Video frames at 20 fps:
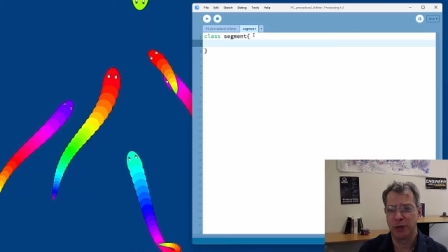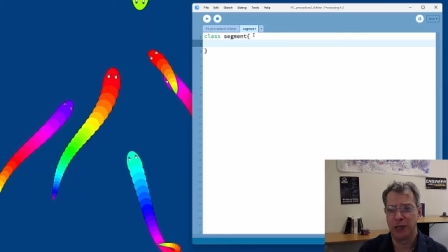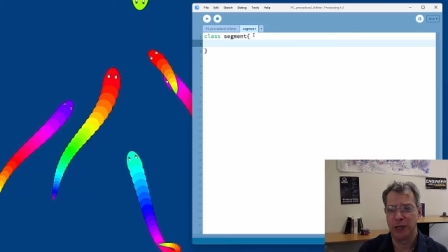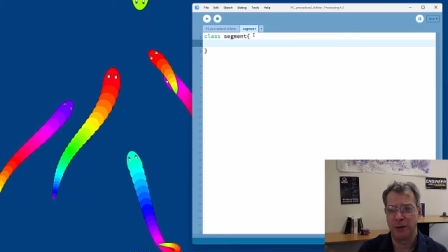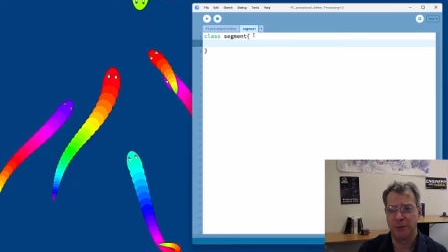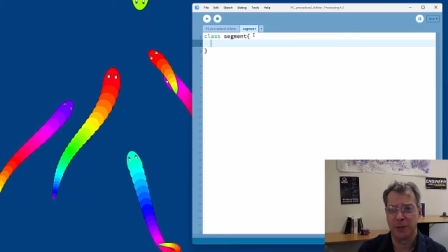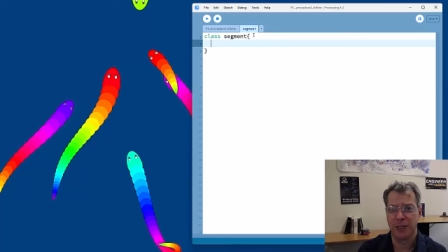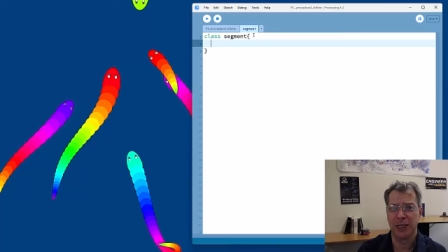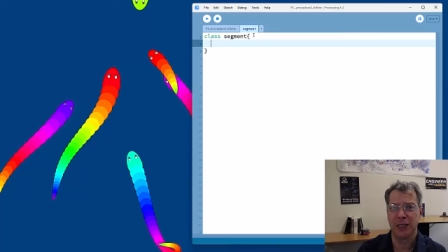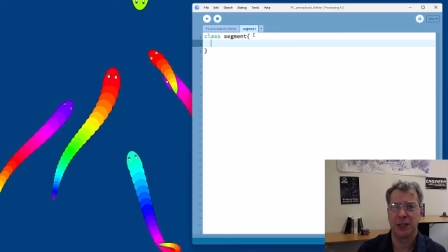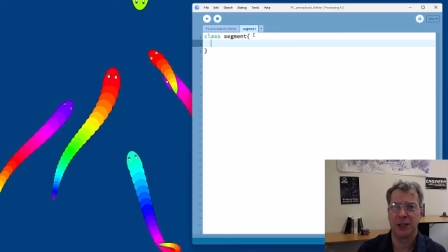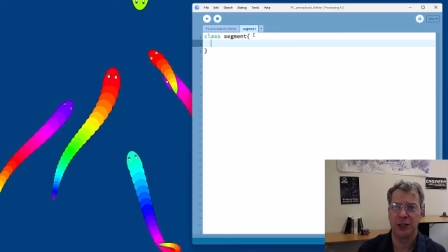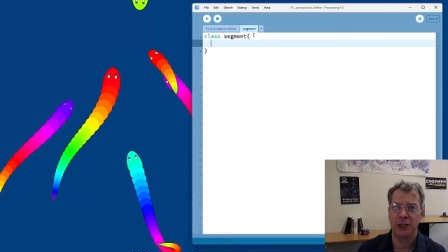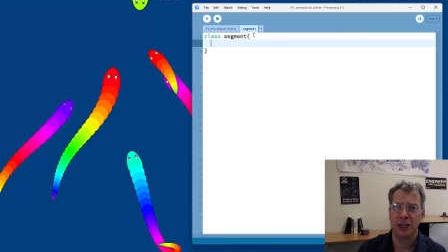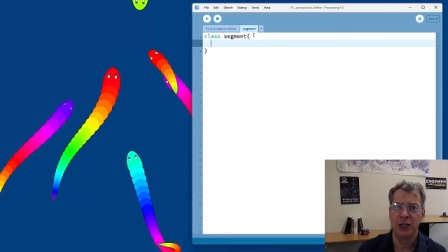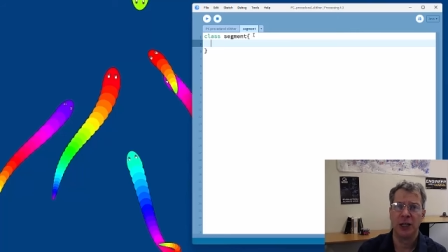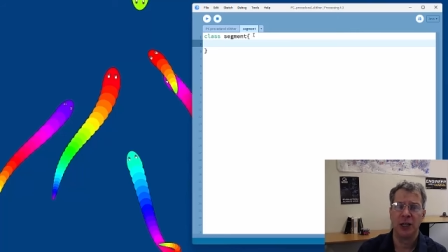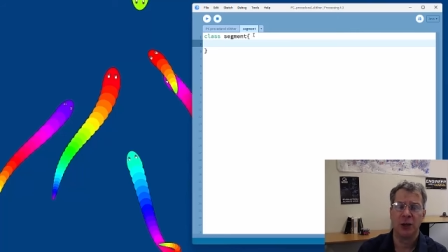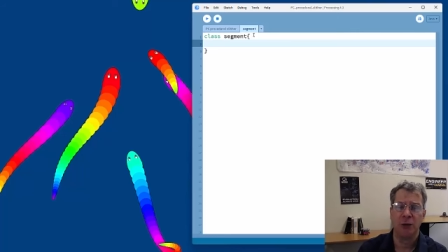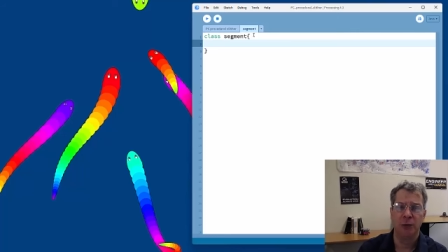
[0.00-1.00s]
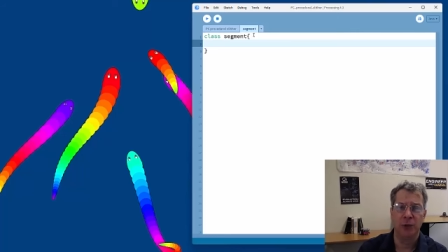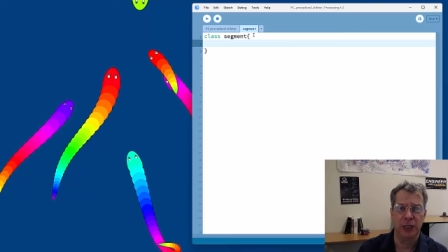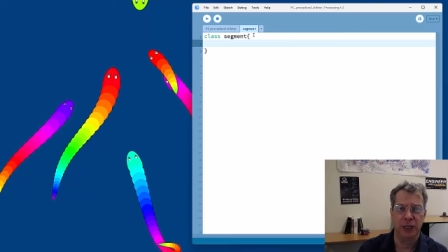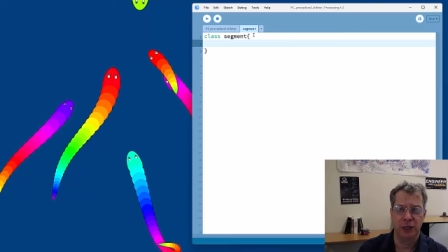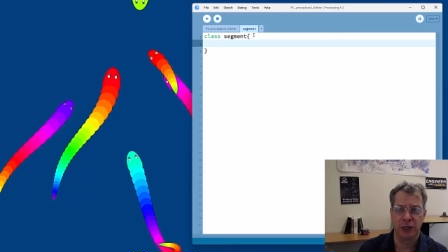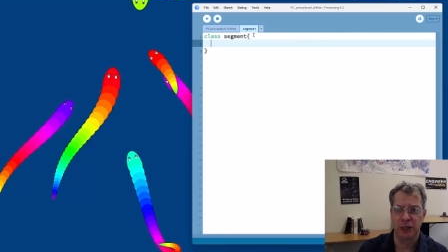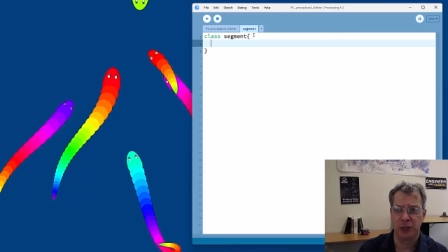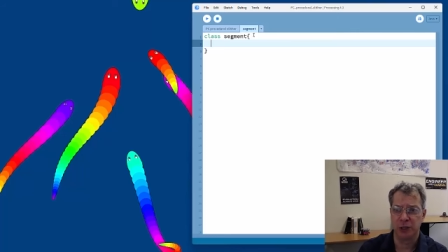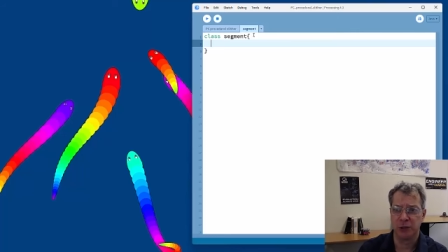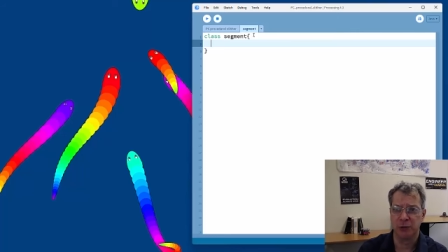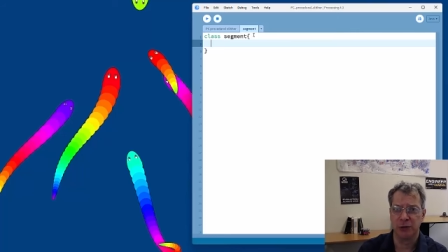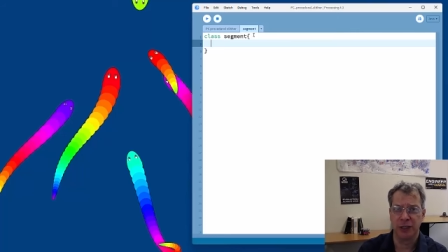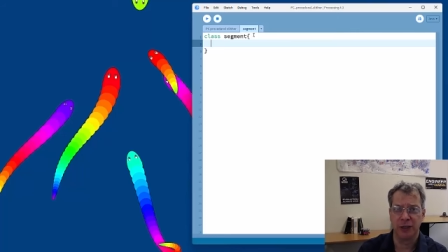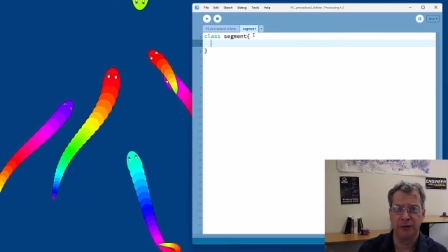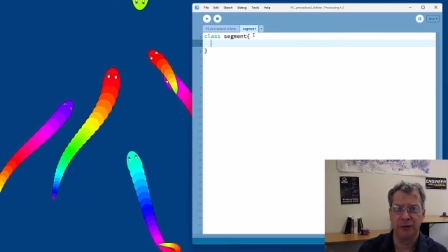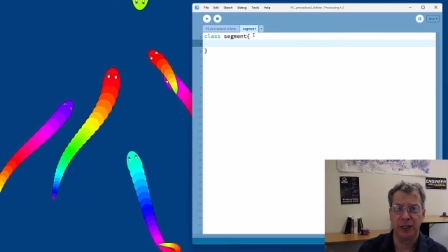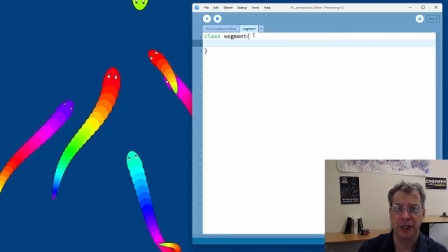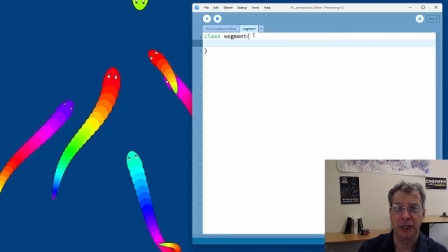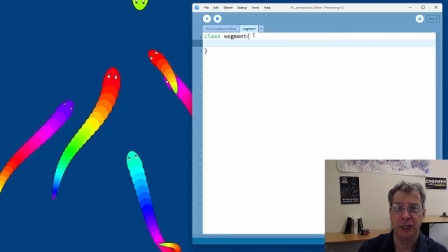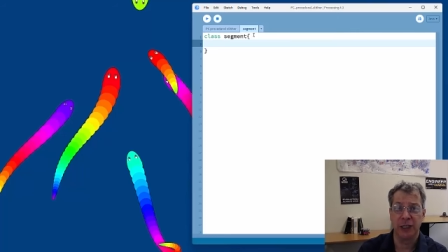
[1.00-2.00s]
showing up here, we can
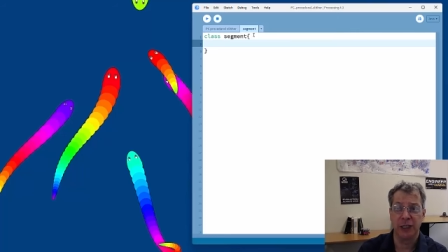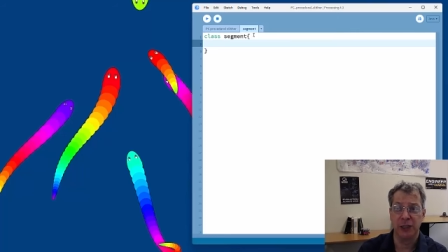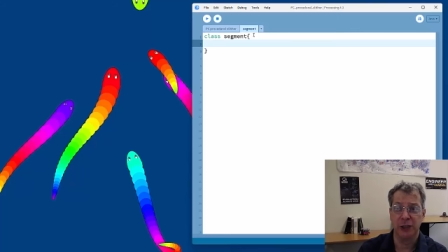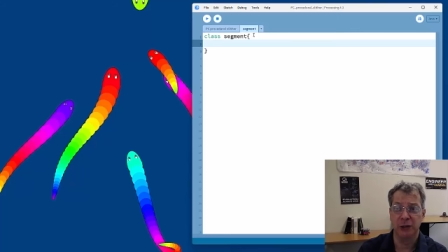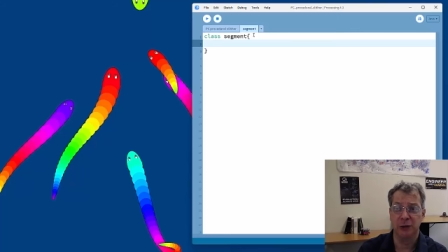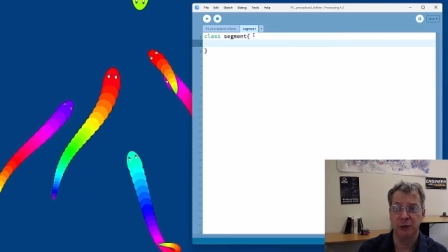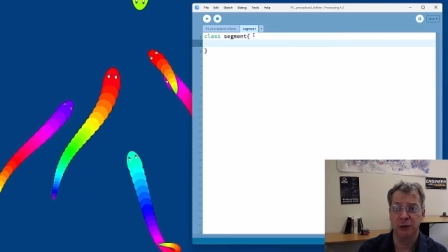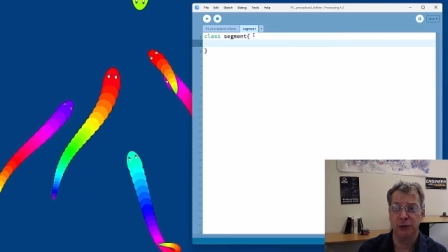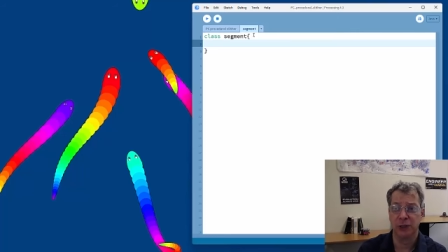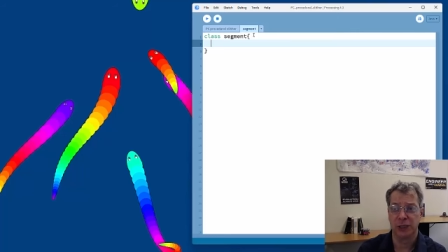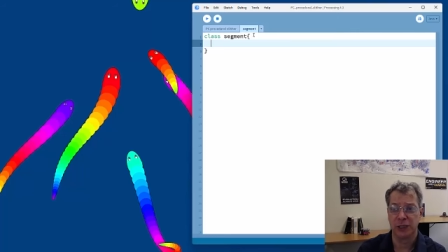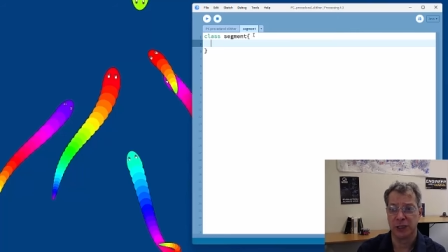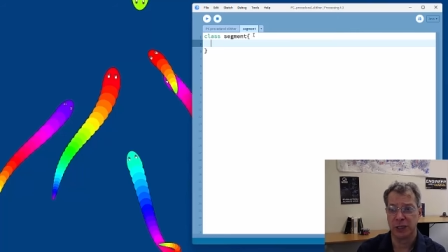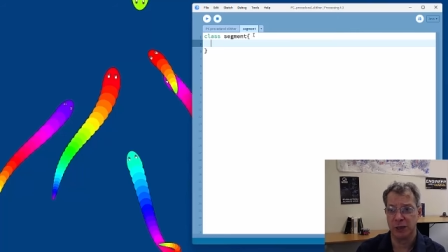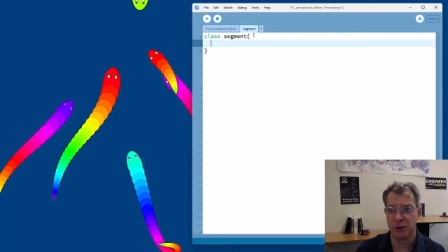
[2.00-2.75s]
also give it a hue.